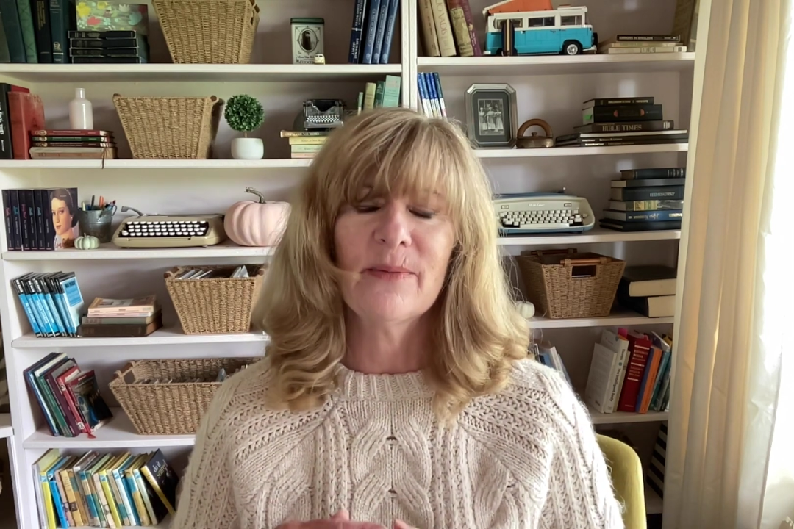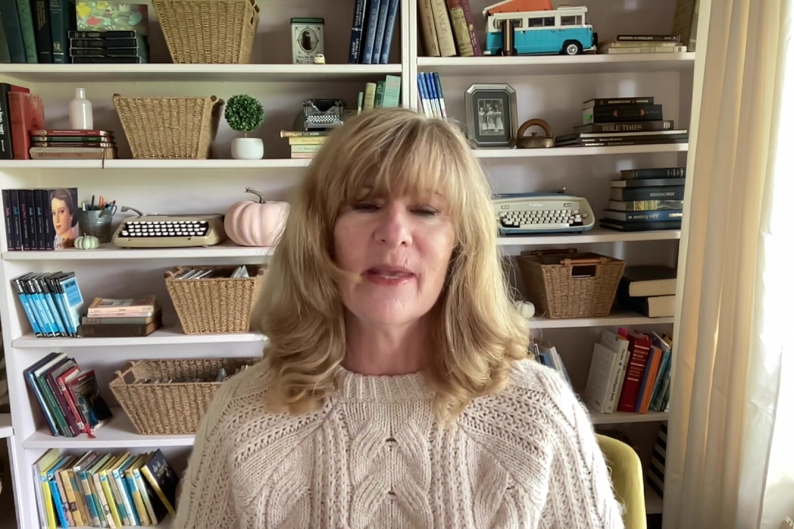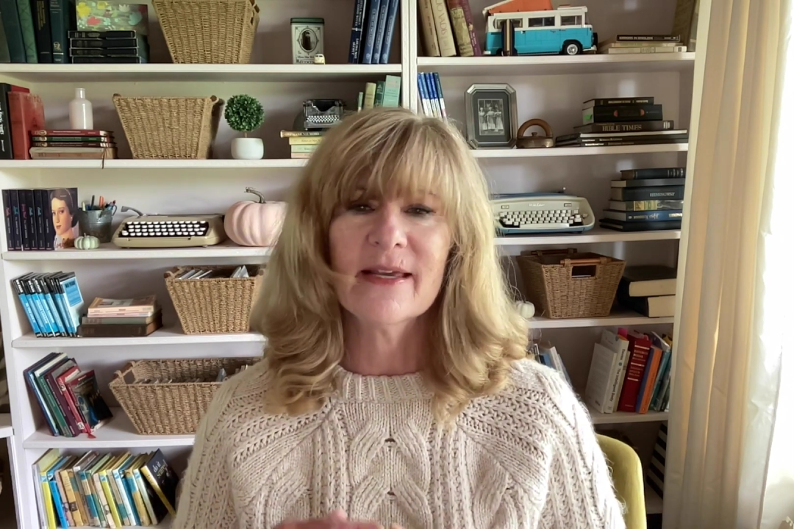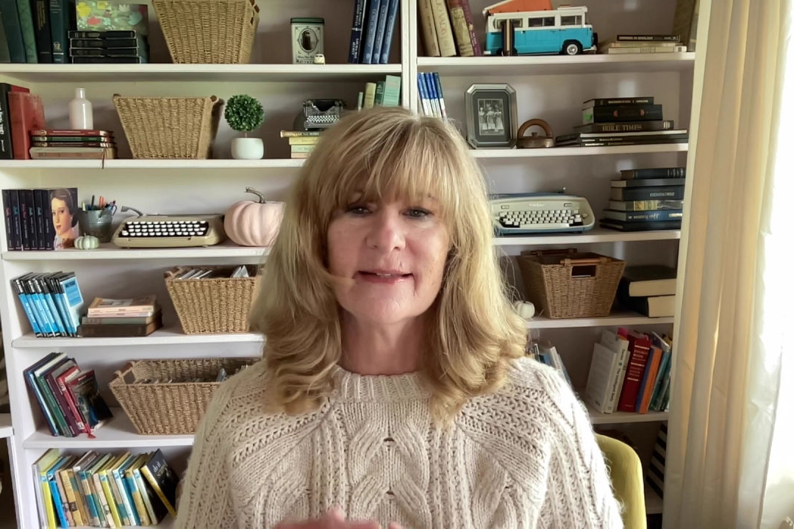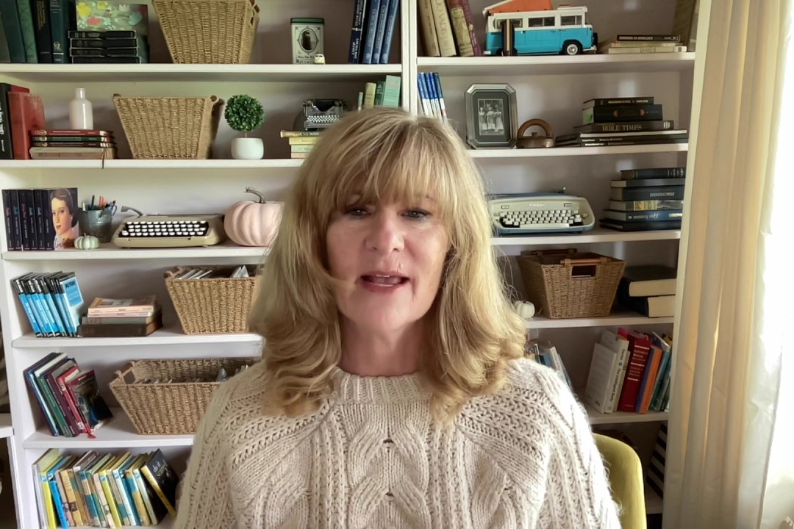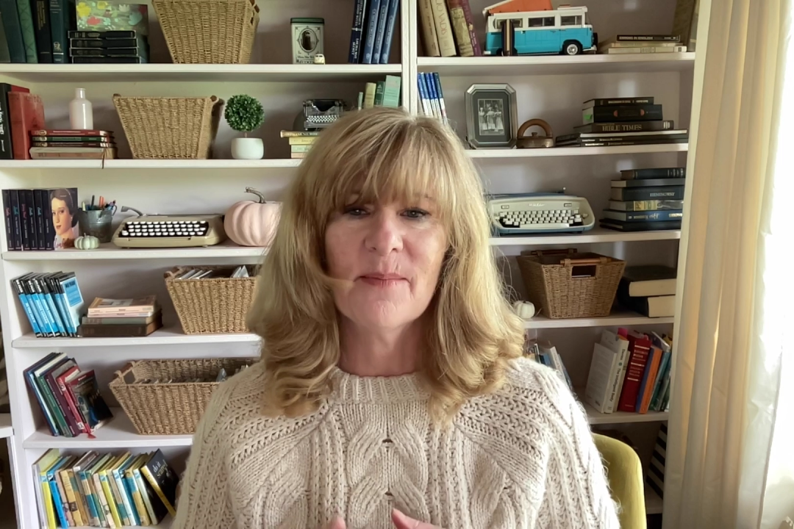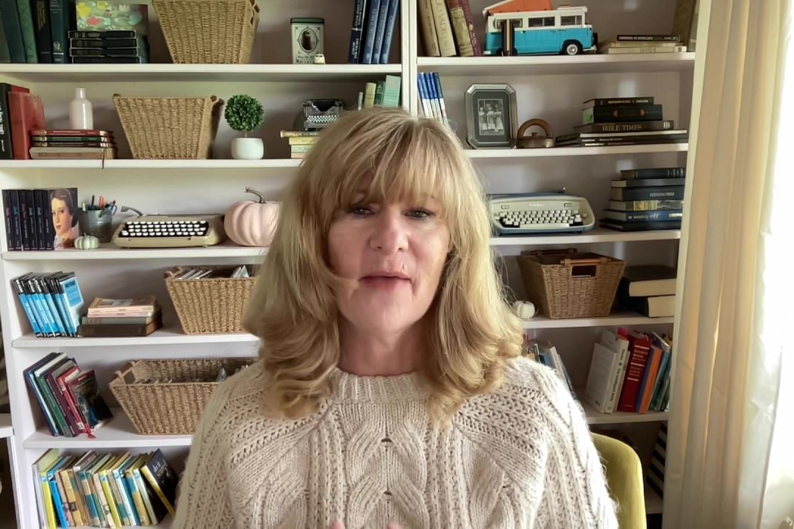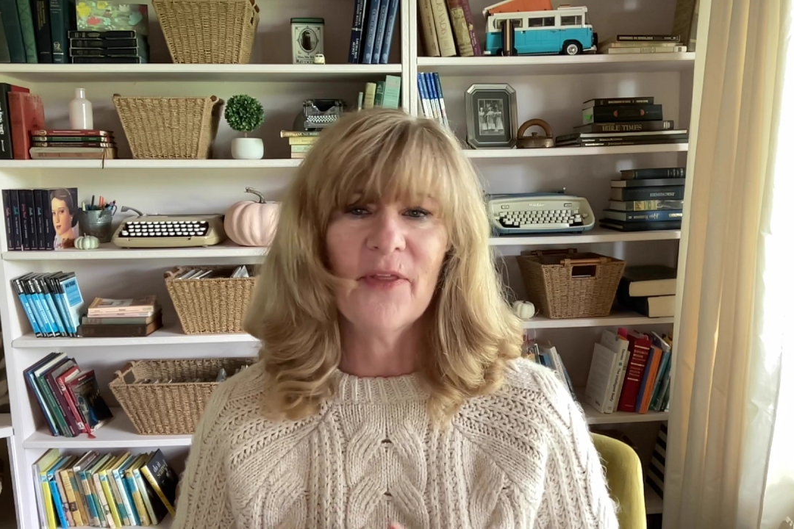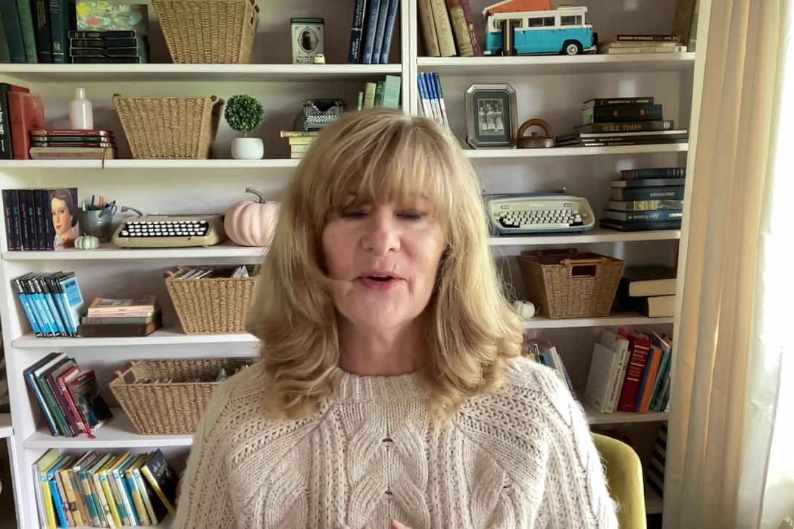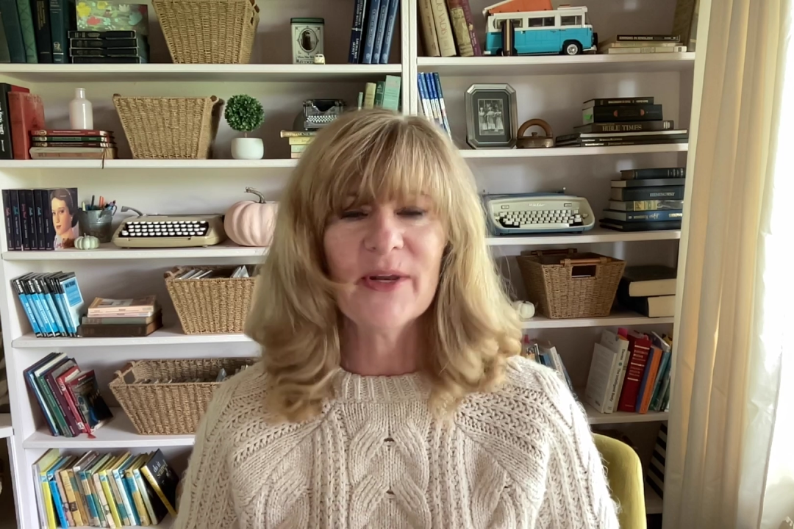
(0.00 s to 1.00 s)
because I
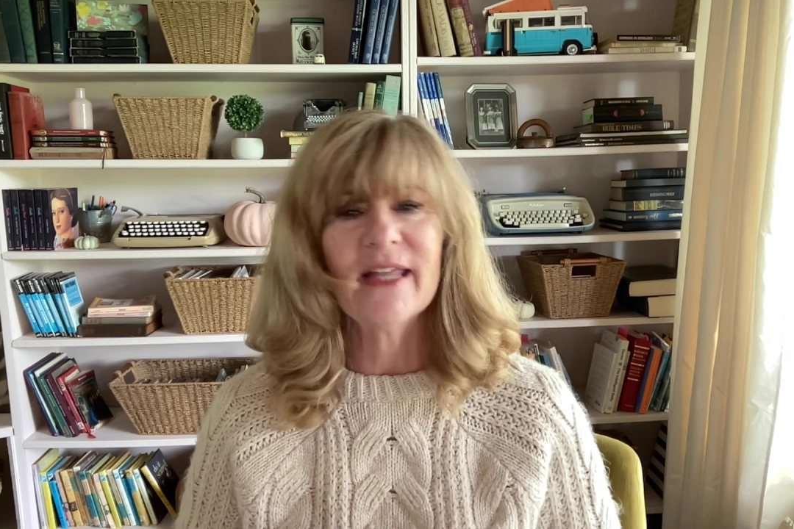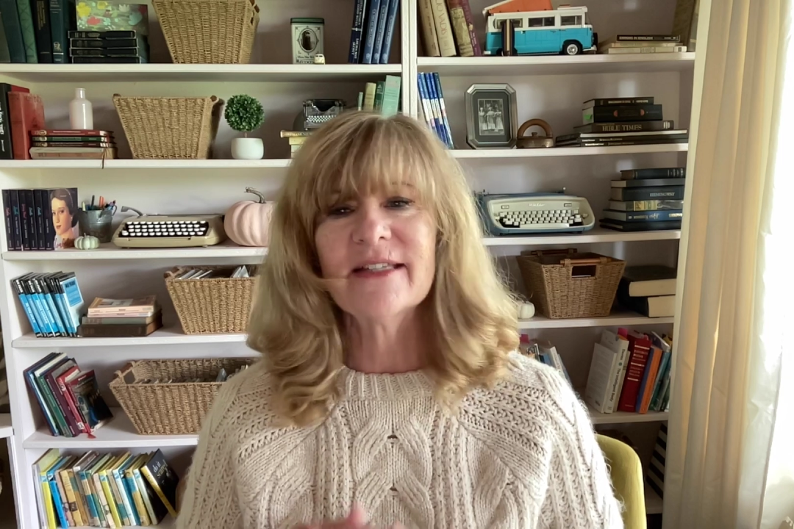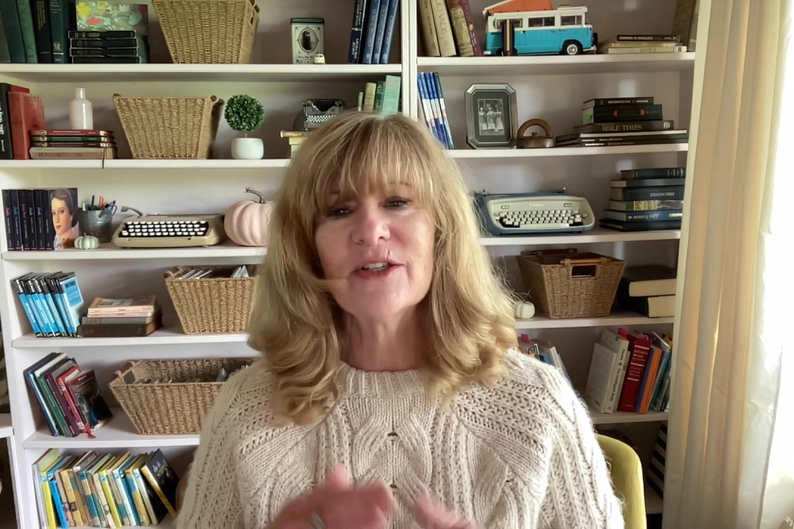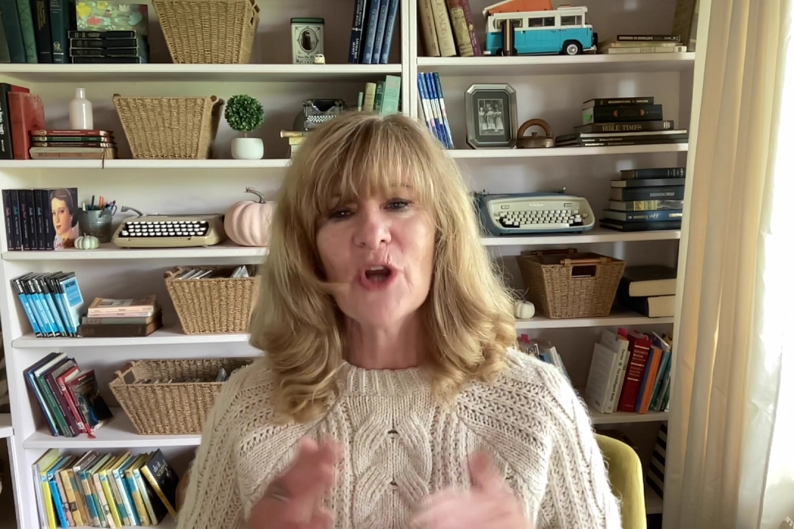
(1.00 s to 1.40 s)
met their needs.